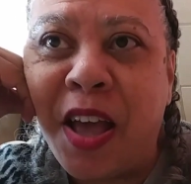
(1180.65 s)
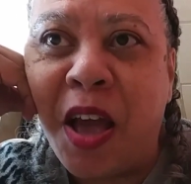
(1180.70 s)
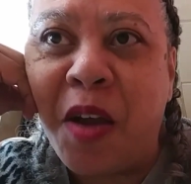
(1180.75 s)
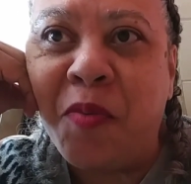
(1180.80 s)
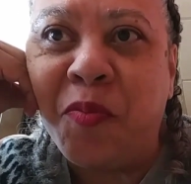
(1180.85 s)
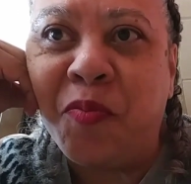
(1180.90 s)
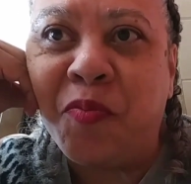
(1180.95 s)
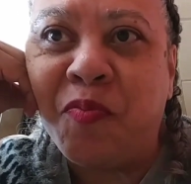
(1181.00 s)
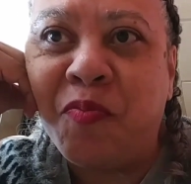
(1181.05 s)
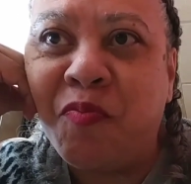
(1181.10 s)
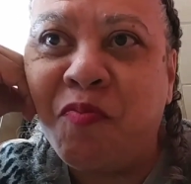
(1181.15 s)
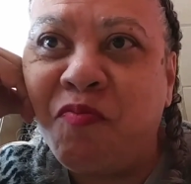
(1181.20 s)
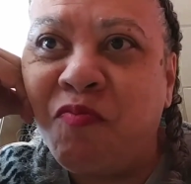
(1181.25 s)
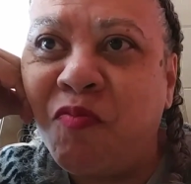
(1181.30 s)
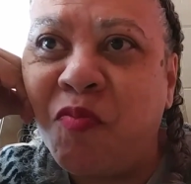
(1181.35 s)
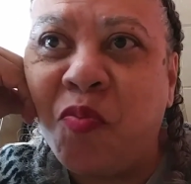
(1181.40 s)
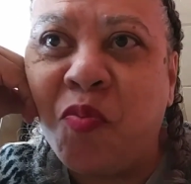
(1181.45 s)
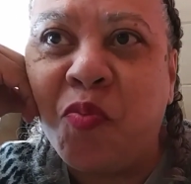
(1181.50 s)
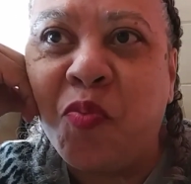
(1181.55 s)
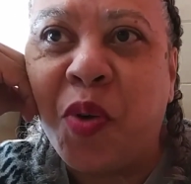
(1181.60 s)
and
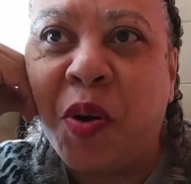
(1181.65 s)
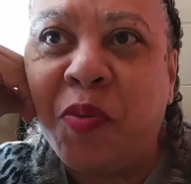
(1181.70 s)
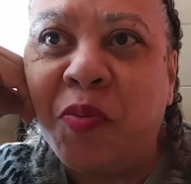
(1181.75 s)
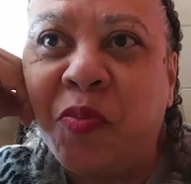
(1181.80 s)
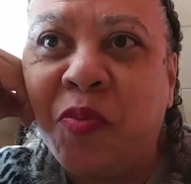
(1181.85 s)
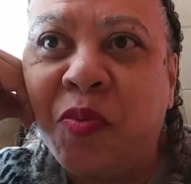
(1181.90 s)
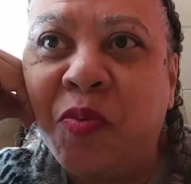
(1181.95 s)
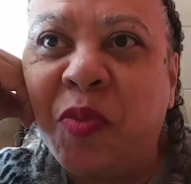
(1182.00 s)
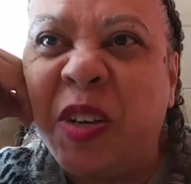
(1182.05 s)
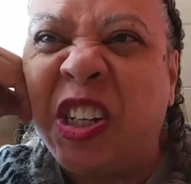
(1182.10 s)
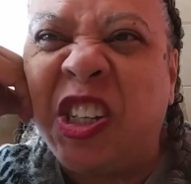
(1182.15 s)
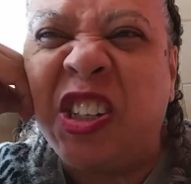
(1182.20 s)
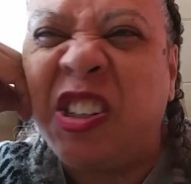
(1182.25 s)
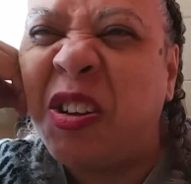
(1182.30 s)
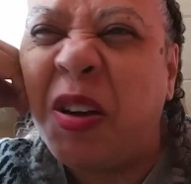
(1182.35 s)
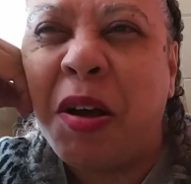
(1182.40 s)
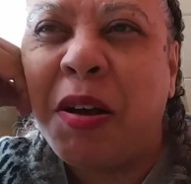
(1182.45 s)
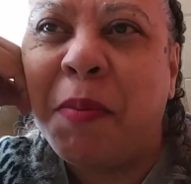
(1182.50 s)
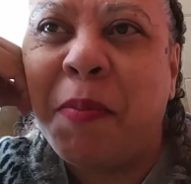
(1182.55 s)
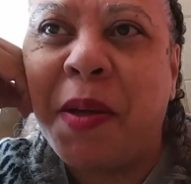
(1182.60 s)
what we should
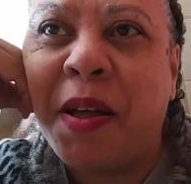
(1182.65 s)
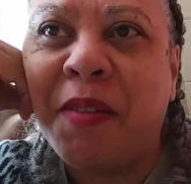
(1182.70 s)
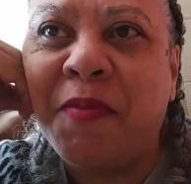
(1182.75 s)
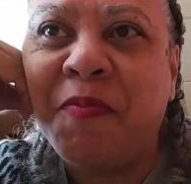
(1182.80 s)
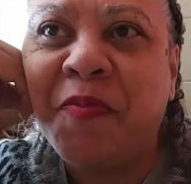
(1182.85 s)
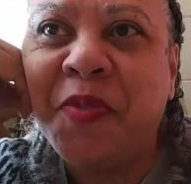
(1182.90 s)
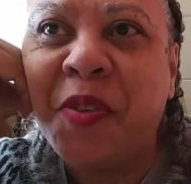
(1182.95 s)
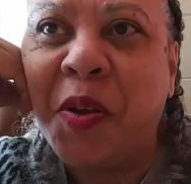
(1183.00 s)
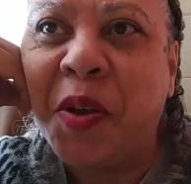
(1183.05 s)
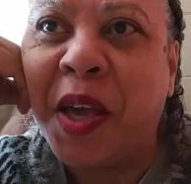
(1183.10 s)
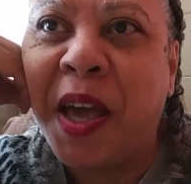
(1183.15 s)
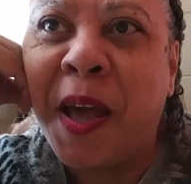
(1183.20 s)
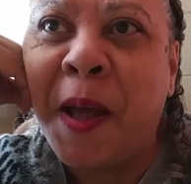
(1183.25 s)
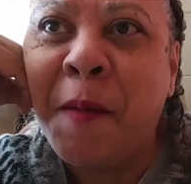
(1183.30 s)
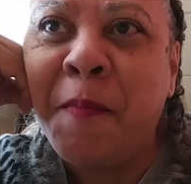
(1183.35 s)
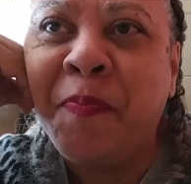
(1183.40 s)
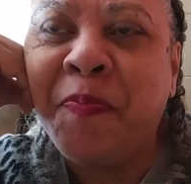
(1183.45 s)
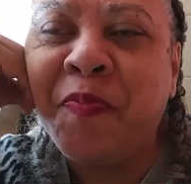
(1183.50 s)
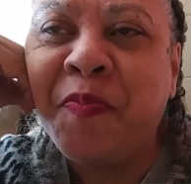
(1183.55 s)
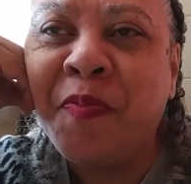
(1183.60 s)
talk about, okay?